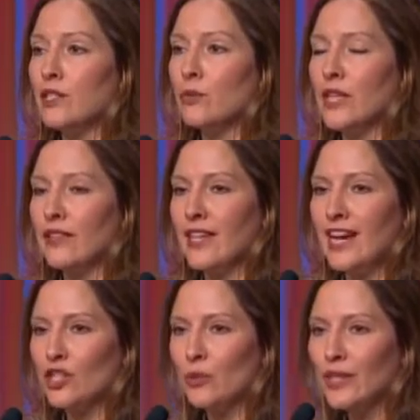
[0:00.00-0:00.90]
without the
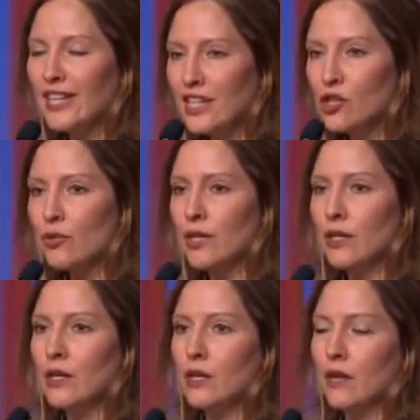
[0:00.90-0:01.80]
actual entry
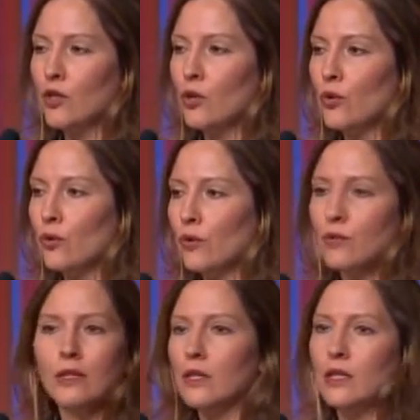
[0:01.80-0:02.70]
of a court order
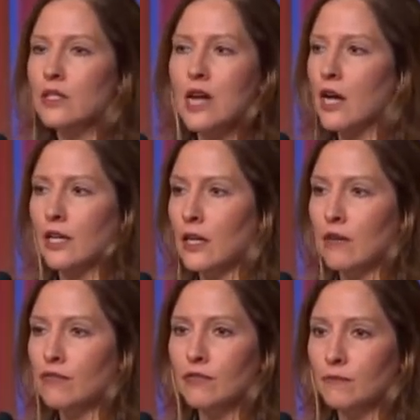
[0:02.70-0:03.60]
is not enough.